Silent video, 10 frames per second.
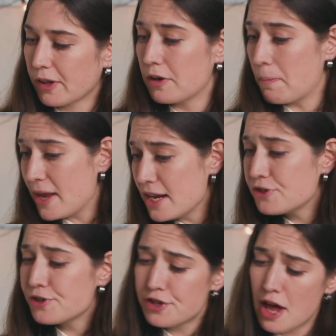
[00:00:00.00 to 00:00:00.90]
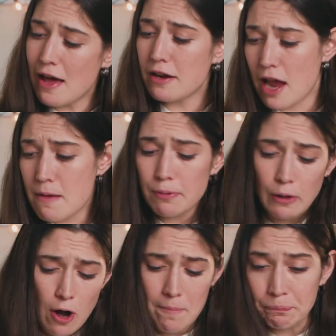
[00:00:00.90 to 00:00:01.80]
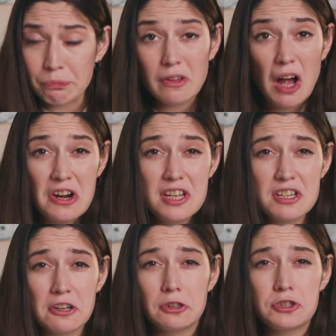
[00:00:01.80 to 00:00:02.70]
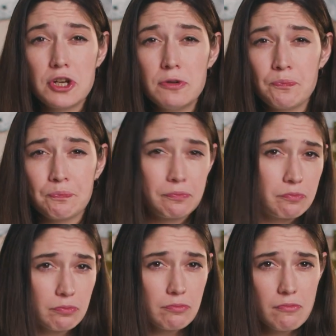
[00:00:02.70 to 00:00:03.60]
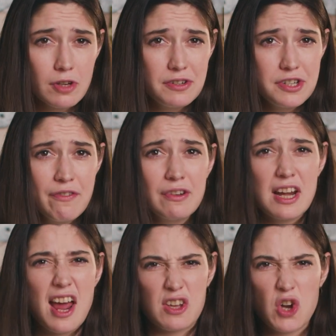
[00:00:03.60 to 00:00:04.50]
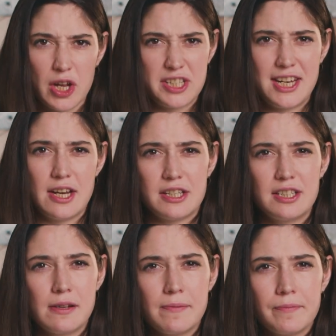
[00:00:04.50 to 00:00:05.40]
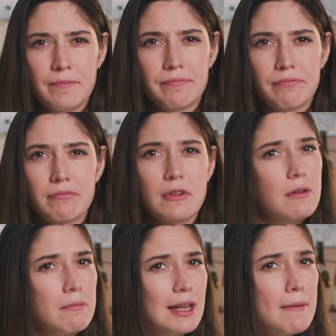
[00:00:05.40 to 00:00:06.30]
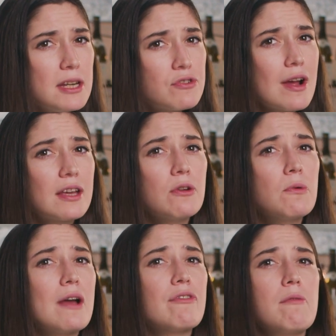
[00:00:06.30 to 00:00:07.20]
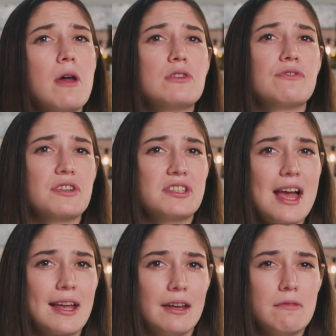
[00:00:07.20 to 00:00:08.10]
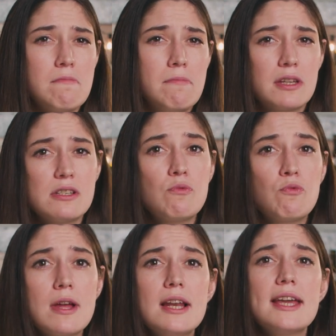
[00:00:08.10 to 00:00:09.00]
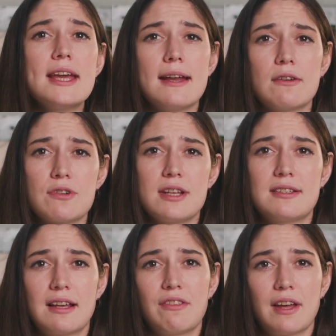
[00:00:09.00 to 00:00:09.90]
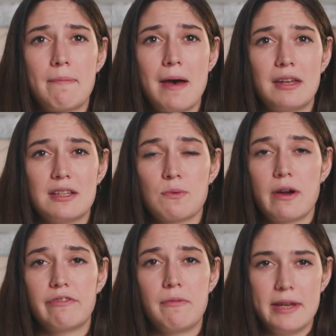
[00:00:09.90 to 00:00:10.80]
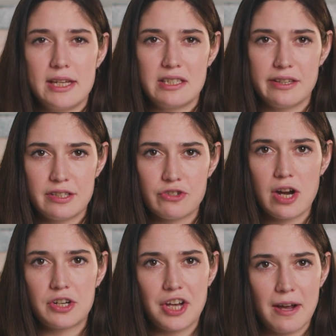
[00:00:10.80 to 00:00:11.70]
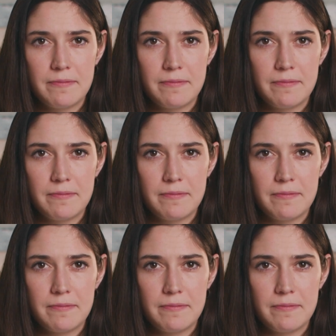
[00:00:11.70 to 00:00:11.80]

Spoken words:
The peach is there, the apricot, the honeysuckle too. Definitely that yogurtiness. But let me drag you away from those for a second, because a really interesting thing about this wine for me is the structure.